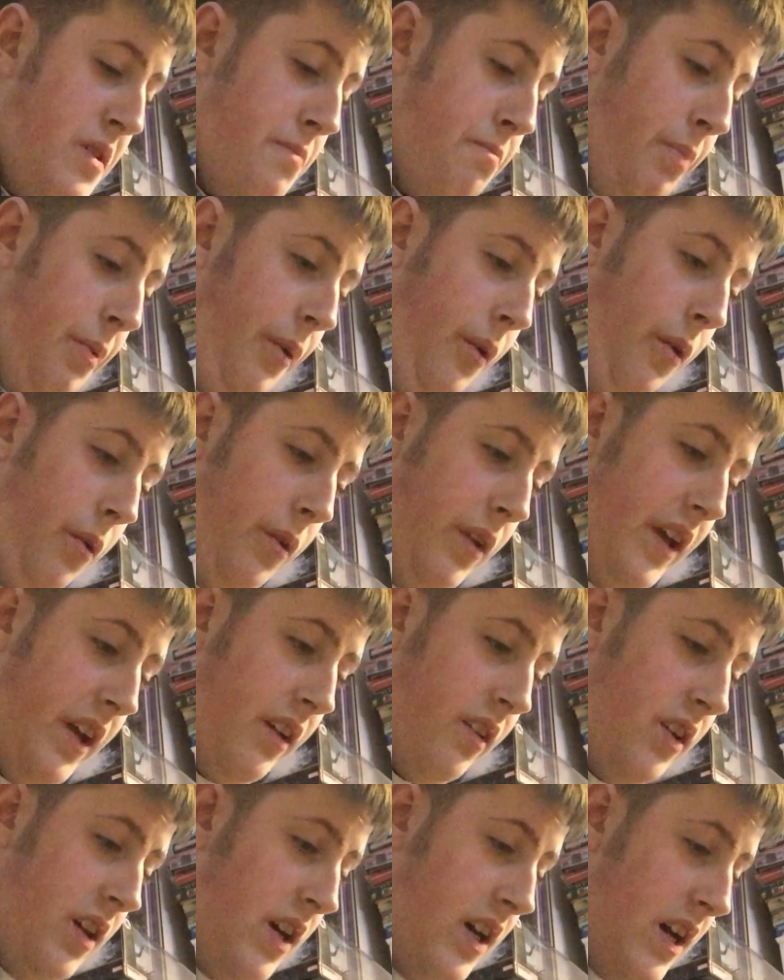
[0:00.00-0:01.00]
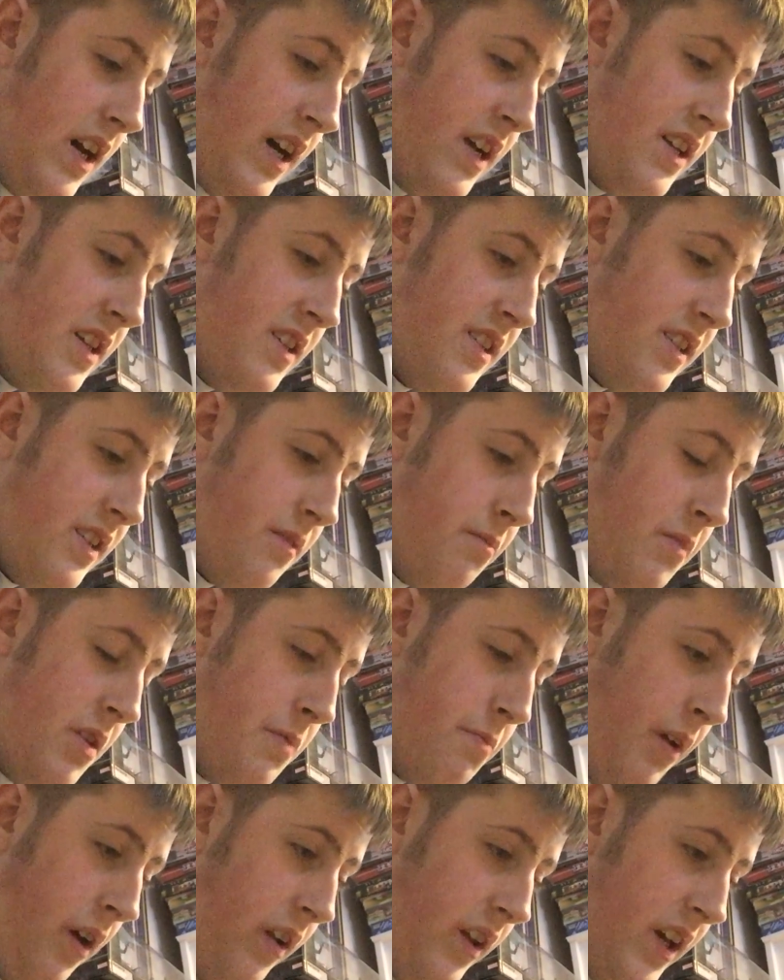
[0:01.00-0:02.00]
Miss Polly, and it
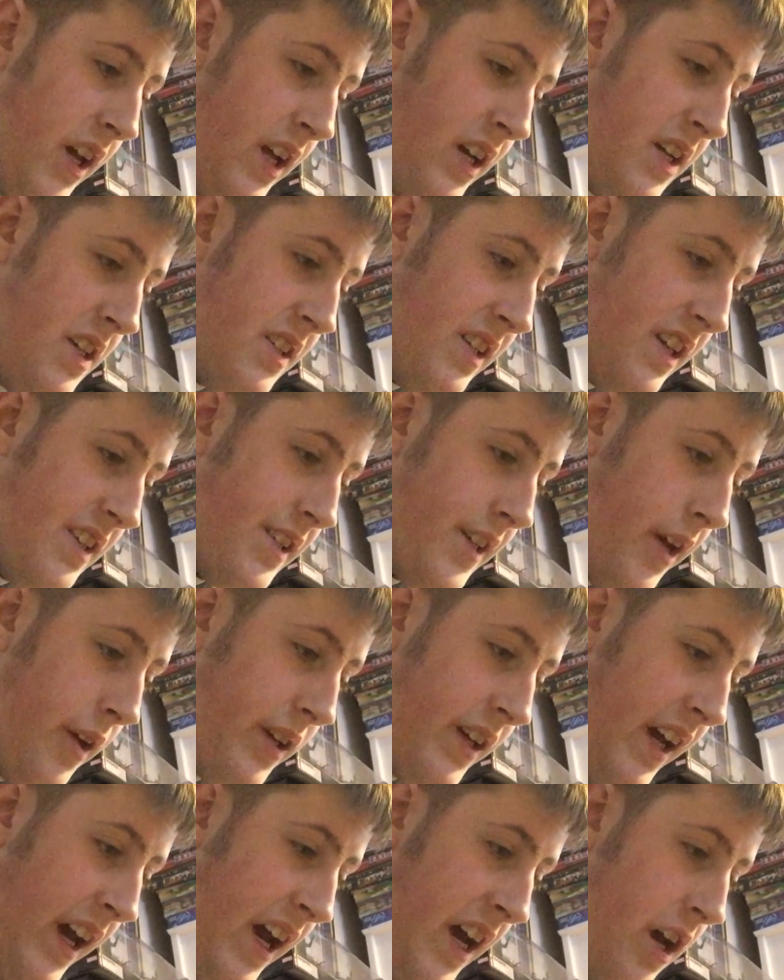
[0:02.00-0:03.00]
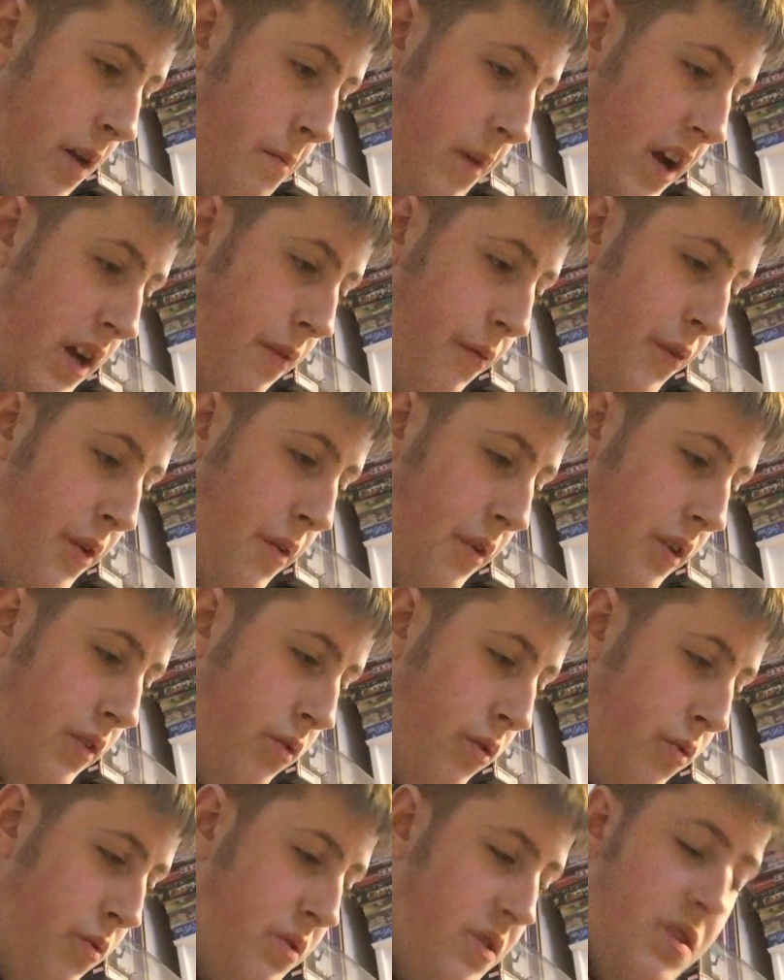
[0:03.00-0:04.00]
says, okay, I made a few
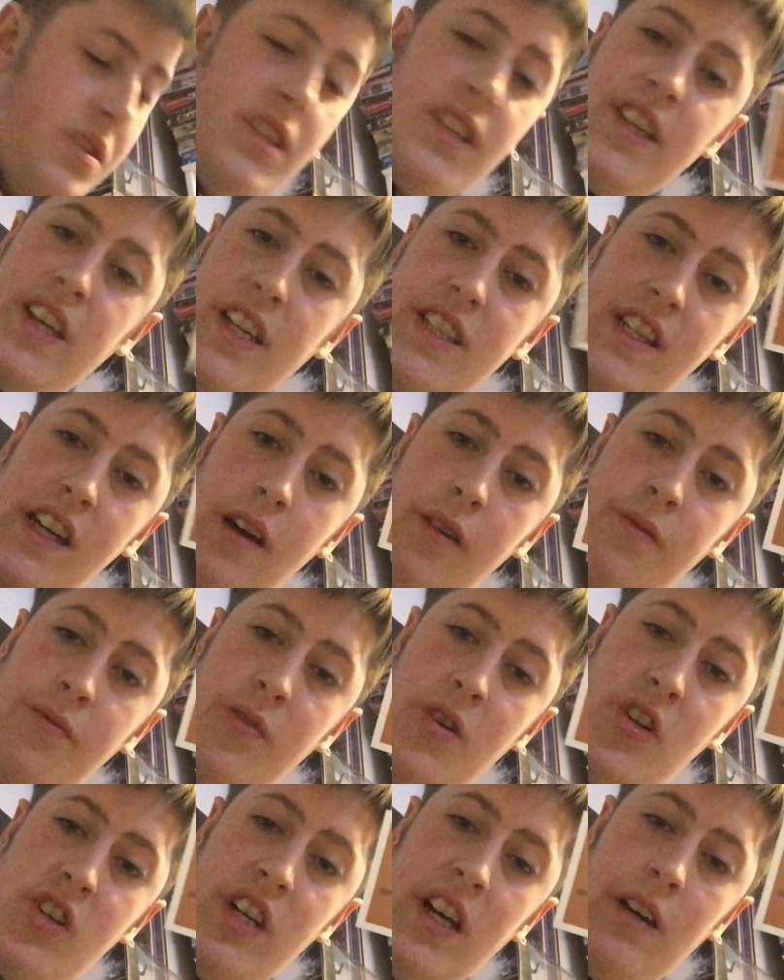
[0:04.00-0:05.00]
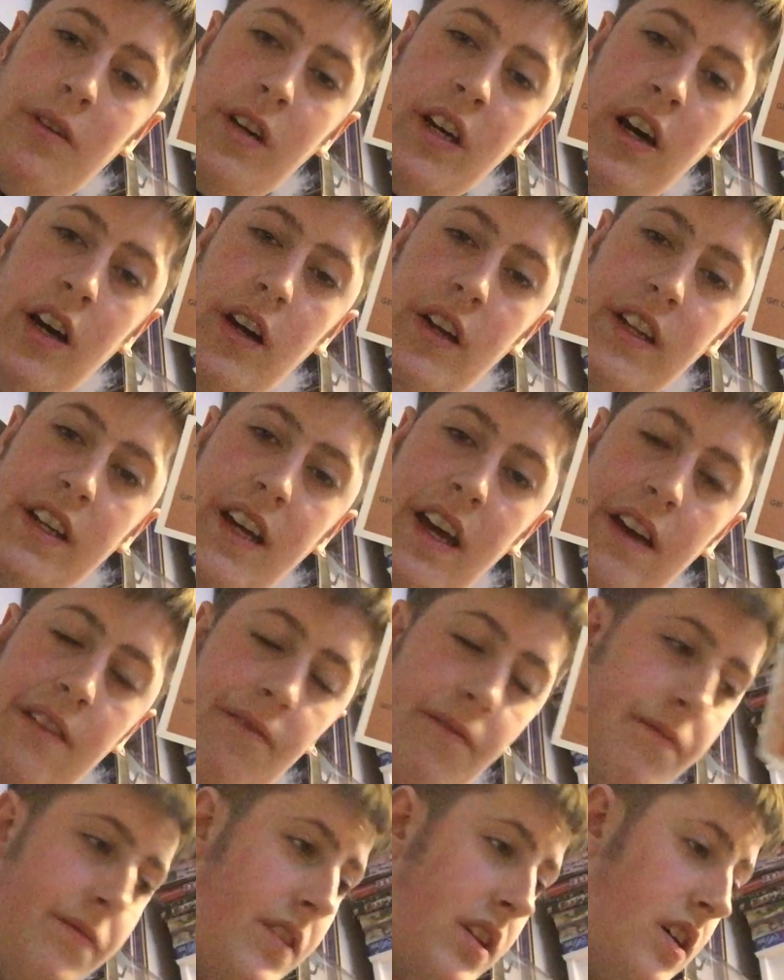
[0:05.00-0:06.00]
calls. It's a get out free jail card again.